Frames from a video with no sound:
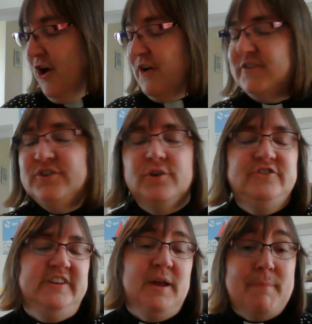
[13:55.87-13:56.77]
I often talk
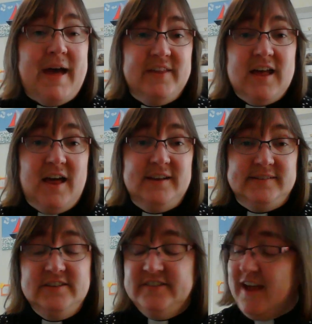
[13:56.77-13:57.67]
to you about the colours
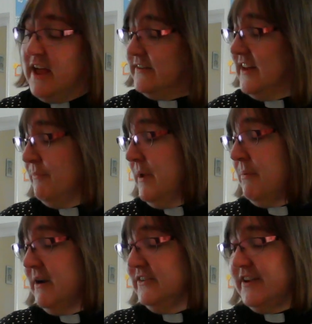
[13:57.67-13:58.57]
in church, and if we
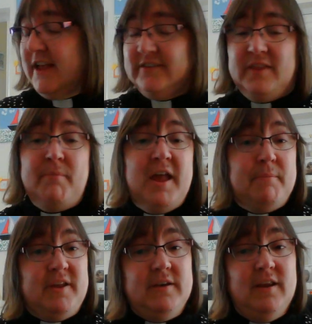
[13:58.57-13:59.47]
were in church at the
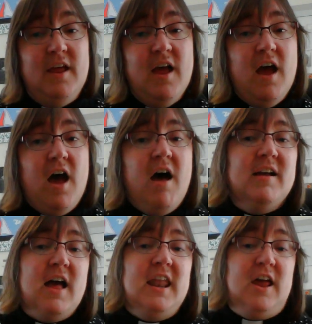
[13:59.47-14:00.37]
moment, our
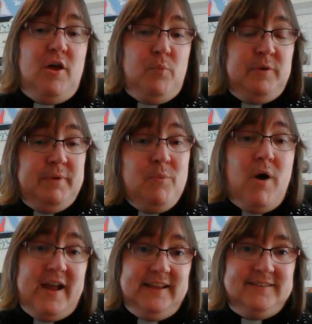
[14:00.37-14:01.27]
colour would be
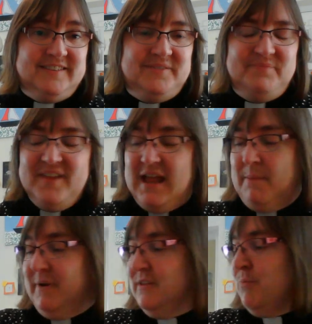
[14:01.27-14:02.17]
white,
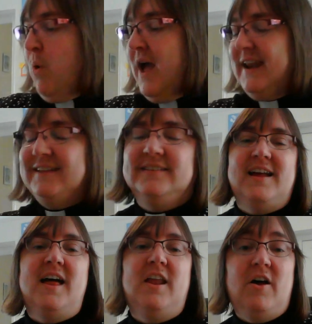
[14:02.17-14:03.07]
because white
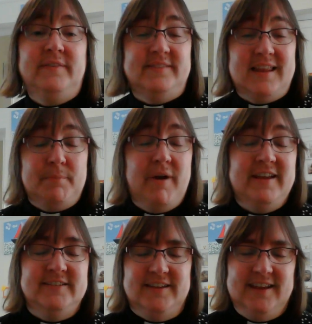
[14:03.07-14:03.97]
colour of
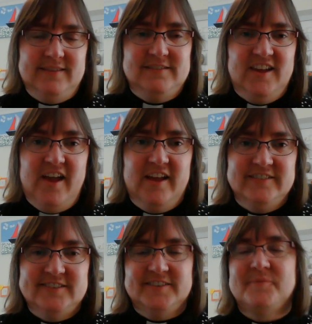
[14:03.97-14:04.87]
celebration in the
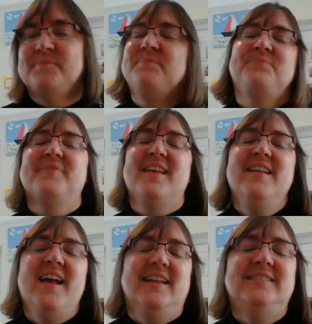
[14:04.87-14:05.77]
church.
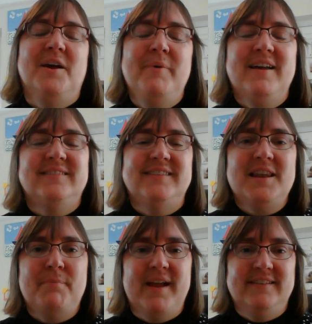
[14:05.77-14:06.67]
And so we are
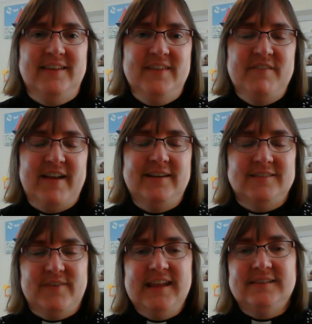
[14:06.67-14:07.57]
celebrating the
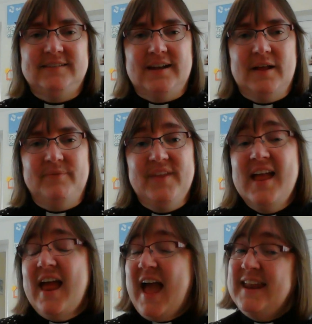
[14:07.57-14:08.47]
events of Easter.
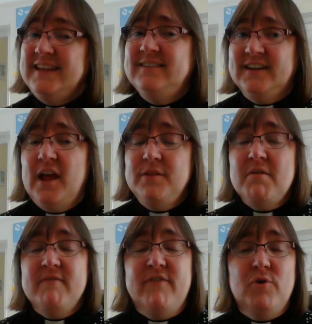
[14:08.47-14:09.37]
And Easter goes
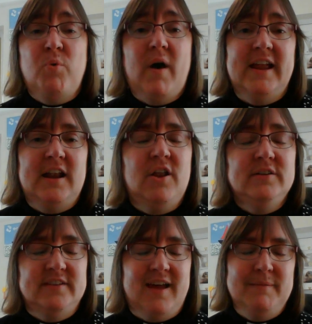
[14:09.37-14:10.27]
on for quite a
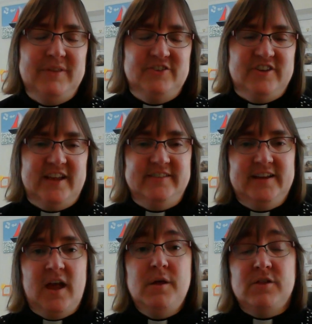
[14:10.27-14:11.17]
long time in the church.
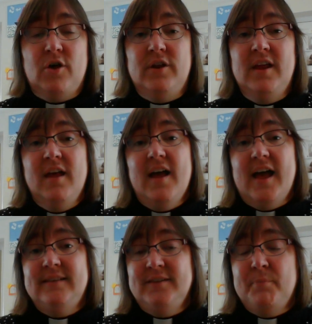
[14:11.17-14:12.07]
It goes on
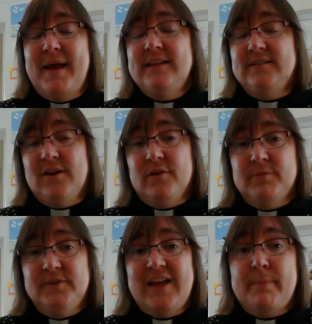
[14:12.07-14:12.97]
until Pentecost,
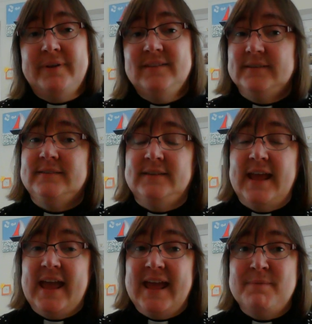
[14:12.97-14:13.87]
which happens this
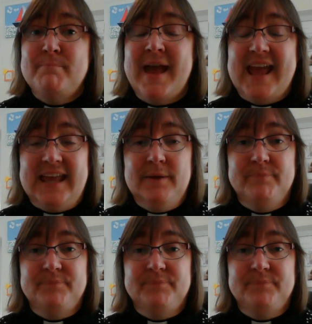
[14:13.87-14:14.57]
year in May.